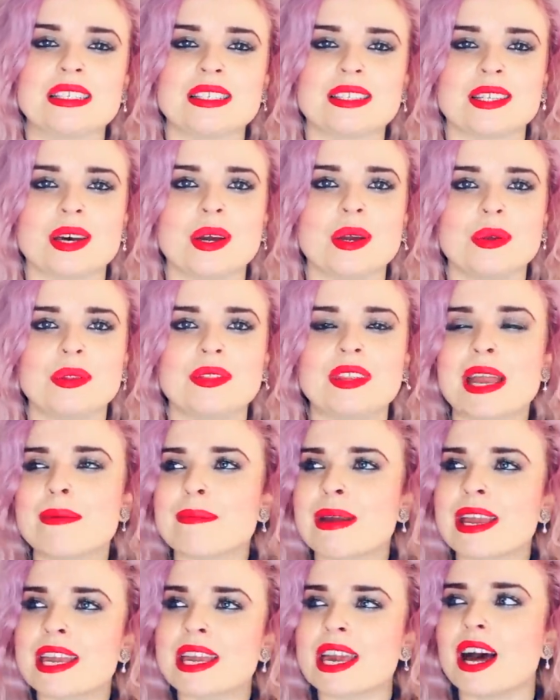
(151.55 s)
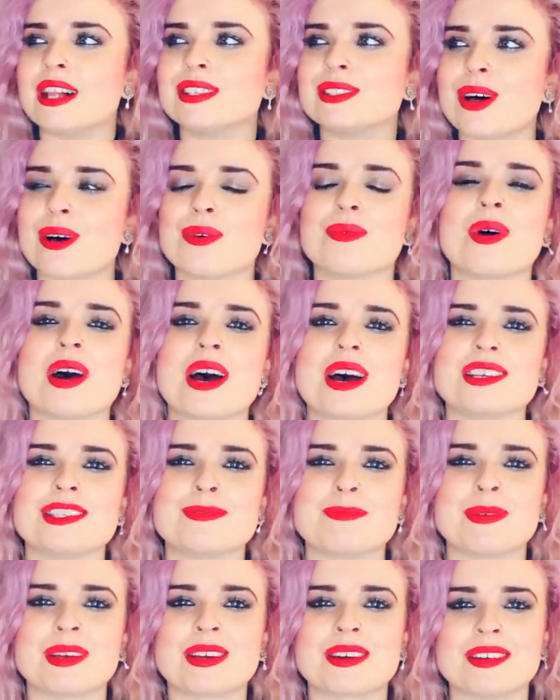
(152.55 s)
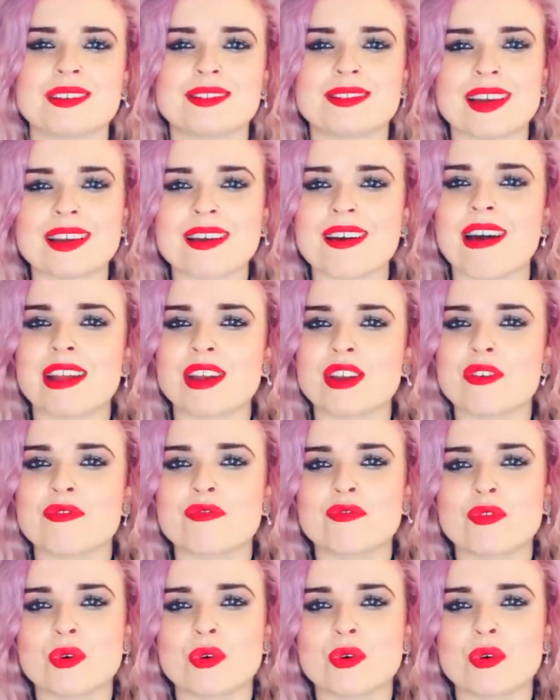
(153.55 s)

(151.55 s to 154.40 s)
So they make it a lot worse because they're kind of